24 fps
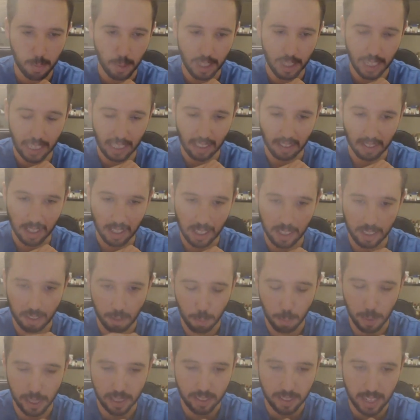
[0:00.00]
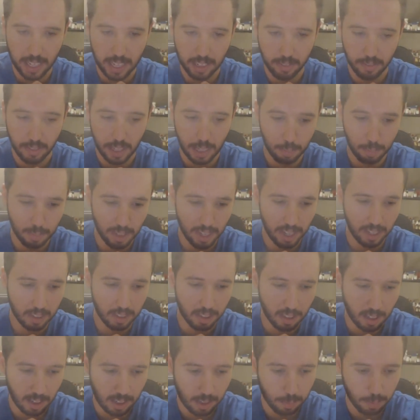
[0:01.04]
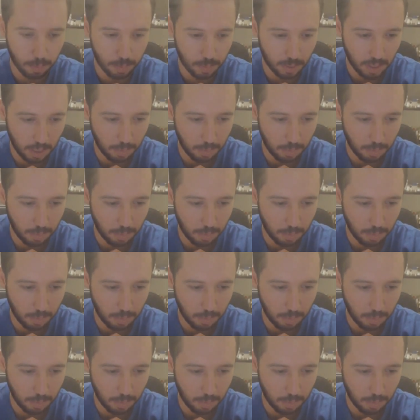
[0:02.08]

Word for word: But like I said, it's BigDaddyVape.com.